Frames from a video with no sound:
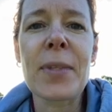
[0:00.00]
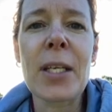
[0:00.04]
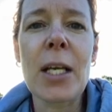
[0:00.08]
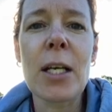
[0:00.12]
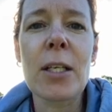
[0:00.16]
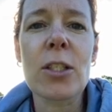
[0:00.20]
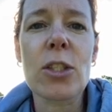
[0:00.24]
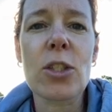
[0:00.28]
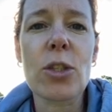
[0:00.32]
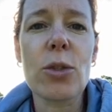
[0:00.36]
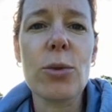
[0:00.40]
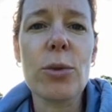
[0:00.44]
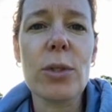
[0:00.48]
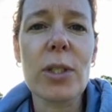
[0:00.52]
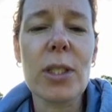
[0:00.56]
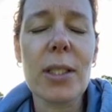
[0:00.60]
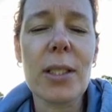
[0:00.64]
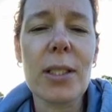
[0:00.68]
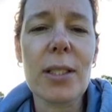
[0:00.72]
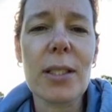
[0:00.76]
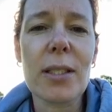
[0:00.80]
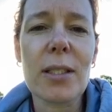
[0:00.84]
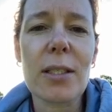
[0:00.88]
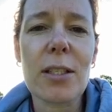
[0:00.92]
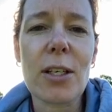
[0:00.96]
Schooling
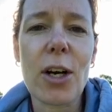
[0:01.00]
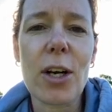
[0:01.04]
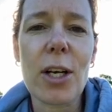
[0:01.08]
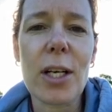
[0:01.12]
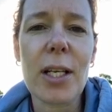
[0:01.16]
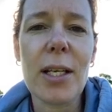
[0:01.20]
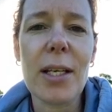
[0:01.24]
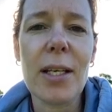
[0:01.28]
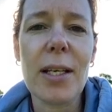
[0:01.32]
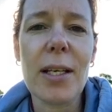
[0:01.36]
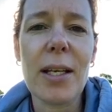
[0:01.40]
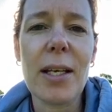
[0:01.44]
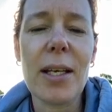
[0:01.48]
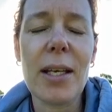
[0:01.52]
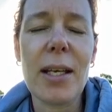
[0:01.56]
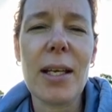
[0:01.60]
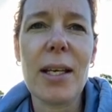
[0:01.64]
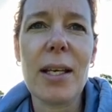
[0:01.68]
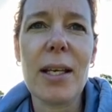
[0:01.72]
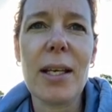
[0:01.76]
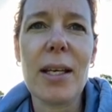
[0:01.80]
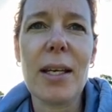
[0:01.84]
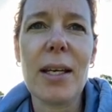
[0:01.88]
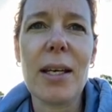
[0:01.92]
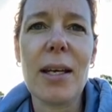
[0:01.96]
is starting
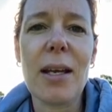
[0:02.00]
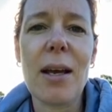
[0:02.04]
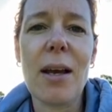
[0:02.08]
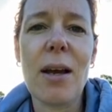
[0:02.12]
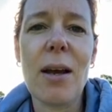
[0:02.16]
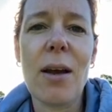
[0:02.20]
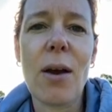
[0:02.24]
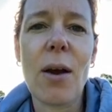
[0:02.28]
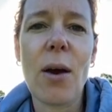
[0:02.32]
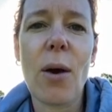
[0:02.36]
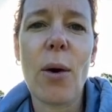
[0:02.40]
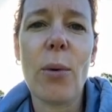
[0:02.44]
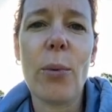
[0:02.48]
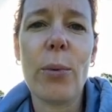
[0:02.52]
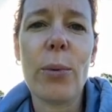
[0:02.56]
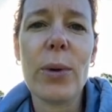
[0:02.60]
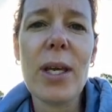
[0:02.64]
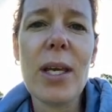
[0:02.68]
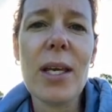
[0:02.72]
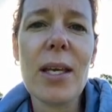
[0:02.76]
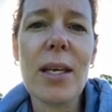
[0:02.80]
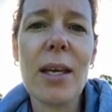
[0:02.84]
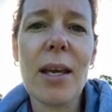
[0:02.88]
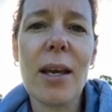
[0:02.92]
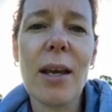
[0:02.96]
in a
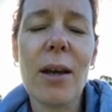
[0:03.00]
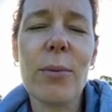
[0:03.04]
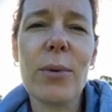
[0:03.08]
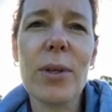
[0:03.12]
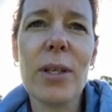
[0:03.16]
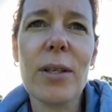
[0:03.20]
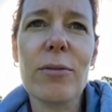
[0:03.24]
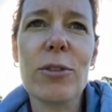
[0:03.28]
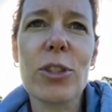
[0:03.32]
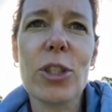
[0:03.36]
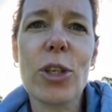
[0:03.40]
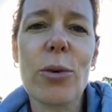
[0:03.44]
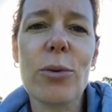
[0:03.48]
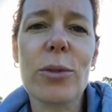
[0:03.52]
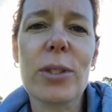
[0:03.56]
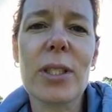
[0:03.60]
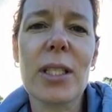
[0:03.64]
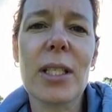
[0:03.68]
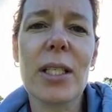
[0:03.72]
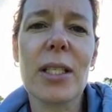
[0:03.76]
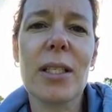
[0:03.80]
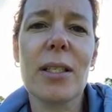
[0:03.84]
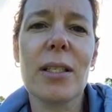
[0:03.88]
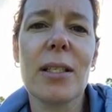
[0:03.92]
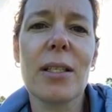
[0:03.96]
week, and we have
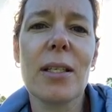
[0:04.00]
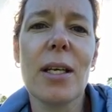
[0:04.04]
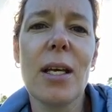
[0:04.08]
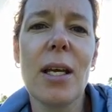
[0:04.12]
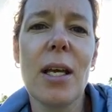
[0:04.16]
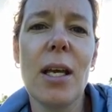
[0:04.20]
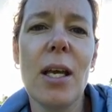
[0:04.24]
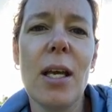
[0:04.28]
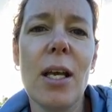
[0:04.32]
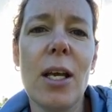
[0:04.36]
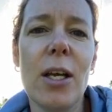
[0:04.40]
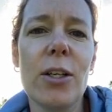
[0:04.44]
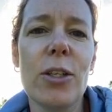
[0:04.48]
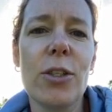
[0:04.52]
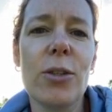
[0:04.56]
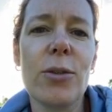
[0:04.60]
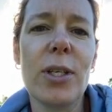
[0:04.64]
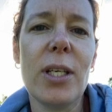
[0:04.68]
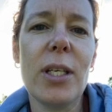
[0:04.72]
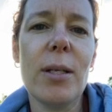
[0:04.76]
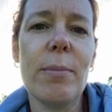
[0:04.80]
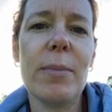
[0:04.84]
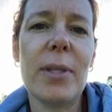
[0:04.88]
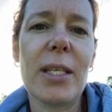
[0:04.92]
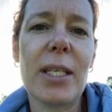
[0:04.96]
chosen to
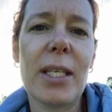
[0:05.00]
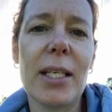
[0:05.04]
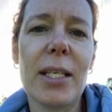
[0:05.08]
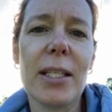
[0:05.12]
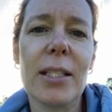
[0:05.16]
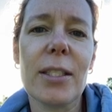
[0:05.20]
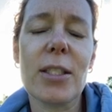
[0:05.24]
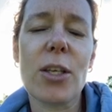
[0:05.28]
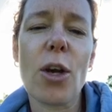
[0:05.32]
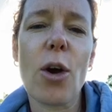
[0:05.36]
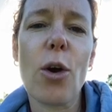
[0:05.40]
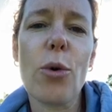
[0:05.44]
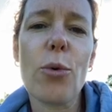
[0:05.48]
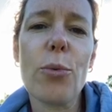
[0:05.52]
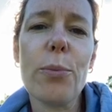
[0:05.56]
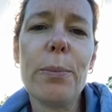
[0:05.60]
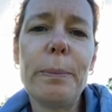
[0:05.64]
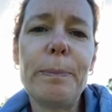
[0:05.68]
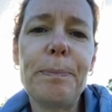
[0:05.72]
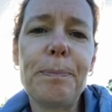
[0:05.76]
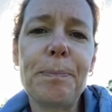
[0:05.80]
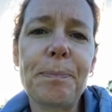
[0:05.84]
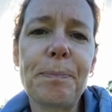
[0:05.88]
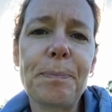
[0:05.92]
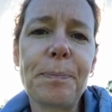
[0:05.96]
keep the kids
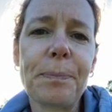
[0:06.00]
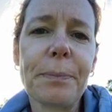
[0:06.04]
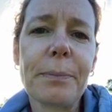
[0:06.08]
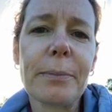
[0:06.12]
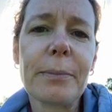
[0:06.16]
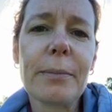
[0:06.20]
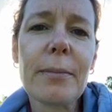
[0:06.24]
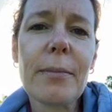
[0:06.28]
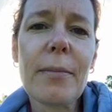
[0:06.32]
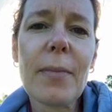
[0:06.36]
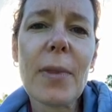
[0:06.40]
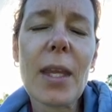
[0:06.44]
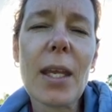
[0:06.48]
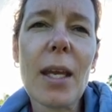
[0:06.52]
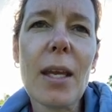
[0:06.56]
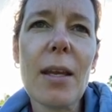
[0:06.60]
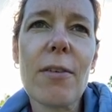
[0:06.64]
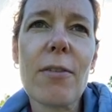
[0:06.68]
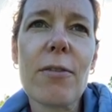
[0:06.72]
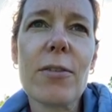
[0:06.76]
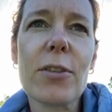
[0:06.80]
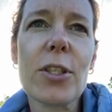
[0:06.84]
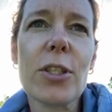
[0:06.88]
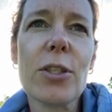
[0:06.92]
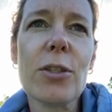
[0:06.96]
home,
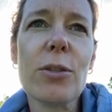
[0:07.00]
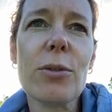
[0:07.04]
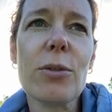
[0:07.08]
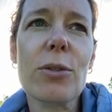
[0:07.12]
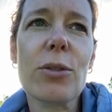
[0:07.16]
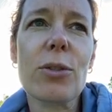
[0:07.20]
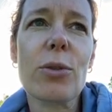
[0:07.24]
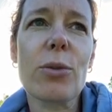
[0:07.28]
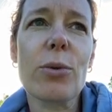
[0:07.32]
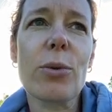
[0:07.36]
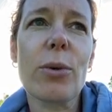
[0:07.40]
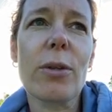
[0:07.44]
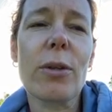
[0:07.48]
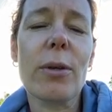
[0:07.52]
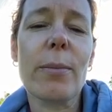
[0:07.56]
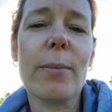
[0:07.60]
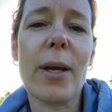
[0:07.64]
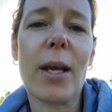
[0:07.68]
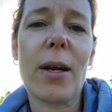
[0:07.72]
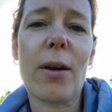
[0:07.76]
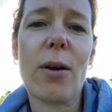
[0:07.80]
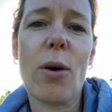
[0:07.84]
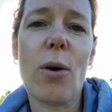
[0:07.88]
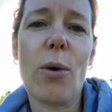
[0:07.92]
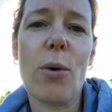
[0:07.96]
to school them
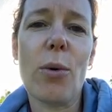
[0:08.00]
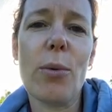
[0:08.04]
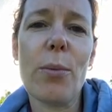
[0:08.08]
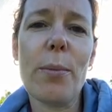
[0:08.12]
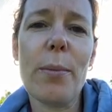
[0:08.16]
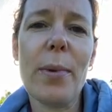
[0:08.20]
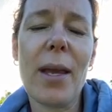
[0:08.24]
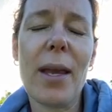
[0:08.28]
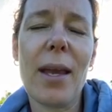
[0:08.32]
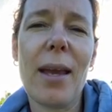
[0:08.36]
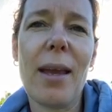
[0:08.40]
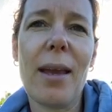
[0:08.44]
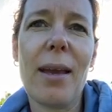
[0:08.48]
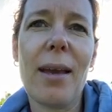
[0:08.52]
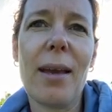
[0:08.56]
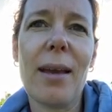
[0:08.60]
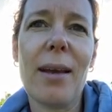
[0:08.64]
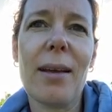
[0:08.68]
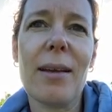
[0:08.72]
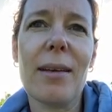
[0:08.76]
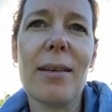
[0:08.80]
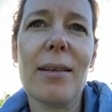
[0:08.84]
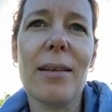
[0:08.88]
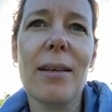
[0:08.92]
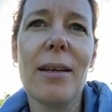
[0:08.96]
at home.
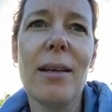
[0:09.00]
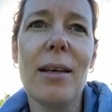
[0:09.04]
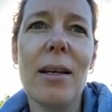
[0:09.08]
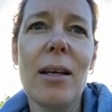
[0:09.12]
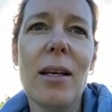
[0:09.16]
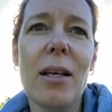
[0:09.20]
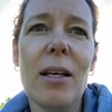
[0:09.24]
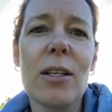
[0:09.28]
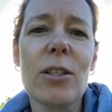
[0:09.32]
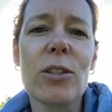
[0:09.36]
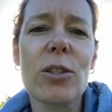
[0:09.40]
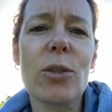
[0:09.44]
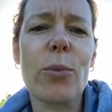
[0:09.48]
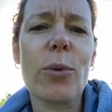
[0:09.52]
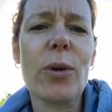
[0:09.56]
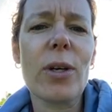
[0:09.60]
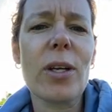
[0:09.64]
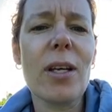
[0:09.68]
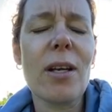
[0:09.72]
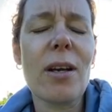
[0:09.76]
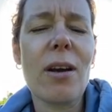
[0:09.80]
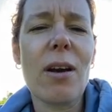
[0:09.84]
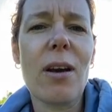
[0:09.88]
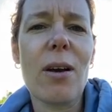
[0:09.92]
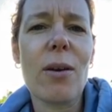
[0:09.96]
And so
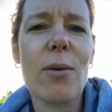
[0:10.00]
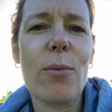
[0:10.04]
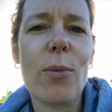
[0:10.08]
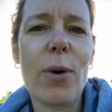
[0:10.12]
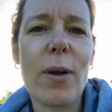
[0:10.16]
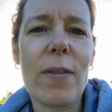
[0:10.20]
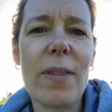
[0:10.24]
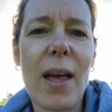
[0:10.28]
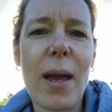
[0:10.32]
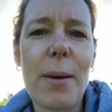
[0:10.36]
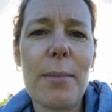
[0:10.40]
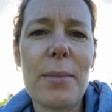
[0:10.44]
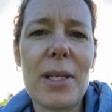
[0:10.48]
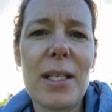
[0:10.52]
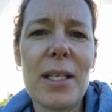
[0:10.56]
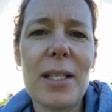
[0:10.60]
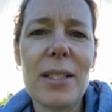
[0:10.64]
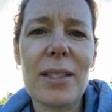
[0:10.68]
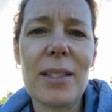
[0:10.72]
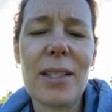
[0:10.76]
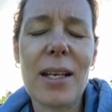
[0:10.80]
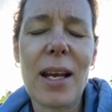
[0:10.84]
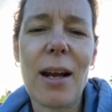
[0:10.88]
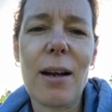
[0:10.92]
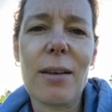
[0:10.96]
working on what that
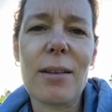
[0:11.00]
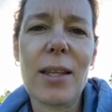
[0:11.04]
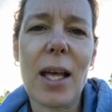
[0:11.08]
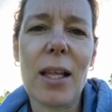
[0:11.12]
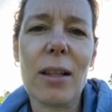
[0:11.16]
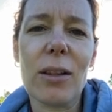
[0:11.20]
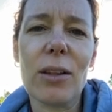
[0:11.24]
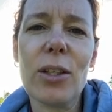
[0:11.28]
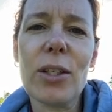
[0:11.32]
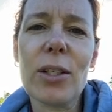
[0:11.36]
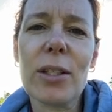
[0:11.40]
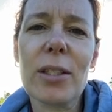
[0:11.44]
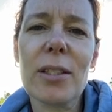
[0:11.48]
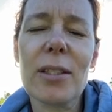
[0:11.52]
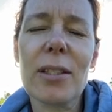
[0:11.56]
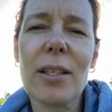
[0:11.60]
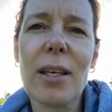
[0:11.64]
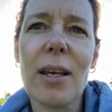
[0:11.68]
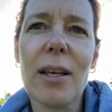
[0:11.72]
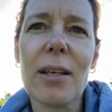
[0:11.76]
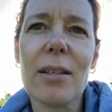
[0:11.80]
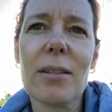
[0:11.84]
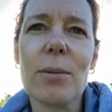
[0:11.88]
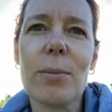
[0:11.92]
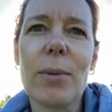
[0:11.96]
means and how that looks
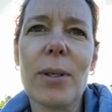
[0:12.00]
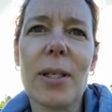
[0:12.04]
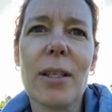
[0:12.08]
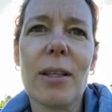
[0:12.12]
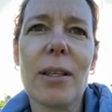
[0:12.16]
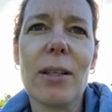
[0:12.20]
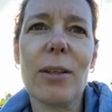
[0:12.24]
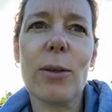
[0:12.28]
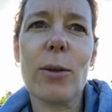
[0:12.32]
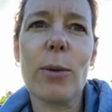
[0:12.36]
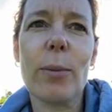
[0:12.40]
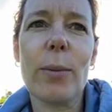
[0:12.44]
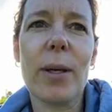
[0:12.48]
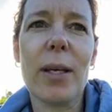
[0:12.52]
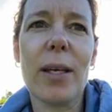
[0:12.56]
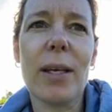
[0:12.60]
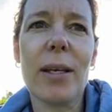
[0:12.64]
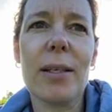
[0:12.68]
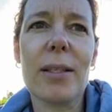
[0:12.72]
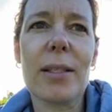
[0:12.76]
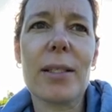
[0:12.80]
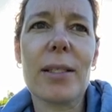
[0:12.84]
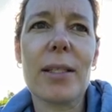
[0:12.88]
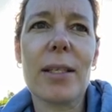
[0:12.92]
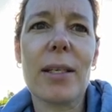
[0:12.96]
has been a little
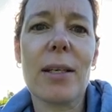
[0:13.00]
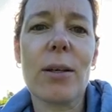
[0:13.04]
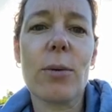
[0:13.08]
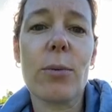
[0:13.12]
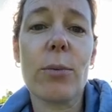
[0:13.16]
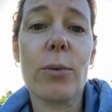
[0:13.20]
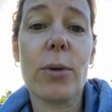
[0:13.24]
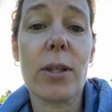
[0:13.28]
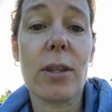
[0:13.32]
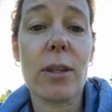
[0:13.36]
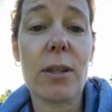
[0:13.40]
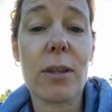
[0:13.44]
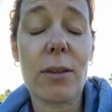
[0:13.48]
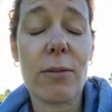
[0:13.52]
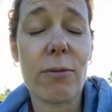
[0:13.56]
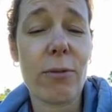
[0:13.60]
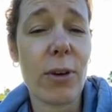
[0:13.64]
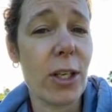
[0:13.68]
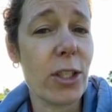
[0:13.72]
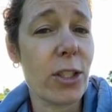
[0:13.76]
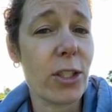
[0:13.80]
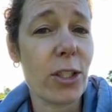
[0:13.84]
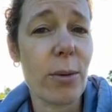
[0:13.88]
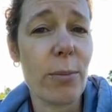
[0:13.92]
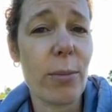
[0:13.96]
bit, with the
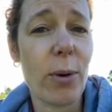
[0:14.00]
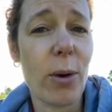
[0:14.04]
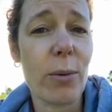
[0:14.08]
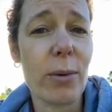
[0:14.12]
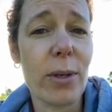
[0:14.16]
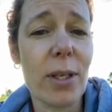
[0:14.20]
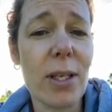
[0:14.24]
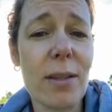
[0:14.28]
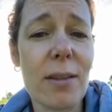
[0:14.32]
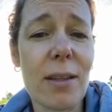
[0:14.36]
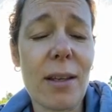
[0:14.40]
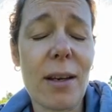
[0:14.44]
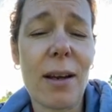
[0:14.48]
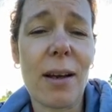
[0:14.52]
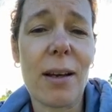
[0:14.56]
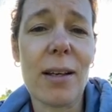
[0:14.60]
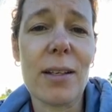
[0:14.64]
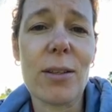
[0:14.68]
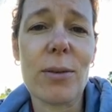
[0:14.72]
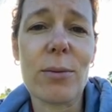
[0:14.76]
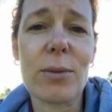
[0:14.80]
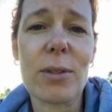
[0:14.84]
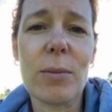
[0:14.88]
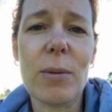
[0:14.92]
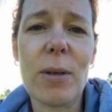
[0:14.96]
French component, that I
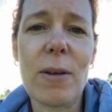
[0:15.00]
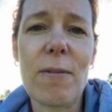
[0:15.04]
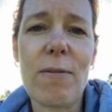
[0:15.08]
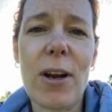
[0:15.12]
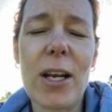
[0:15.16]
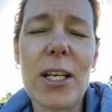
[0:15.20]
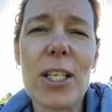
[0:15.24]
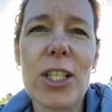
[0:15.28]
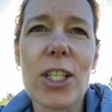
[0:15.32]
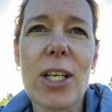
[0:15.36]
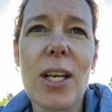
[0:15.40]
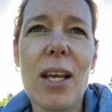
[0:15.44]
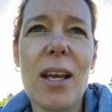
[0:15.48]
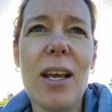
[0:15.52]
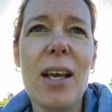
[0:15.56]
don't speak French,